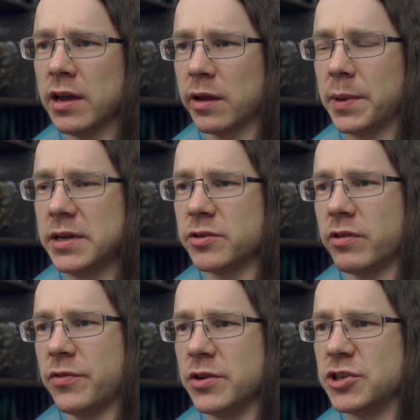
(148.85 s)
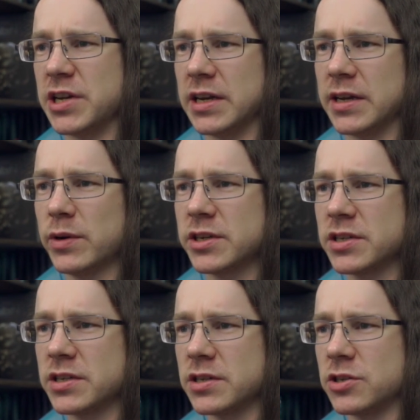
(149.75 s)
completing Refuge daily
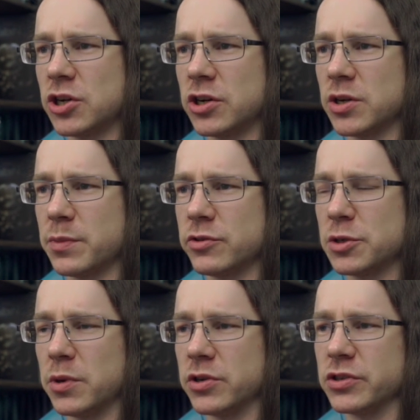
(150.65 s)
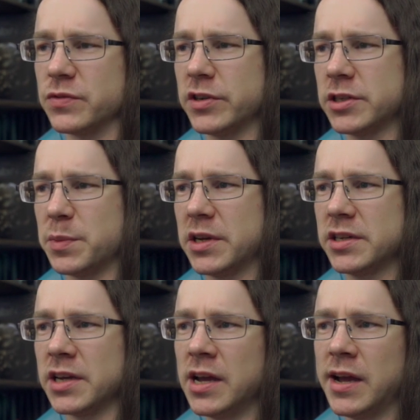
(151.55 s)
quests to charge up the Responder's Vertibird,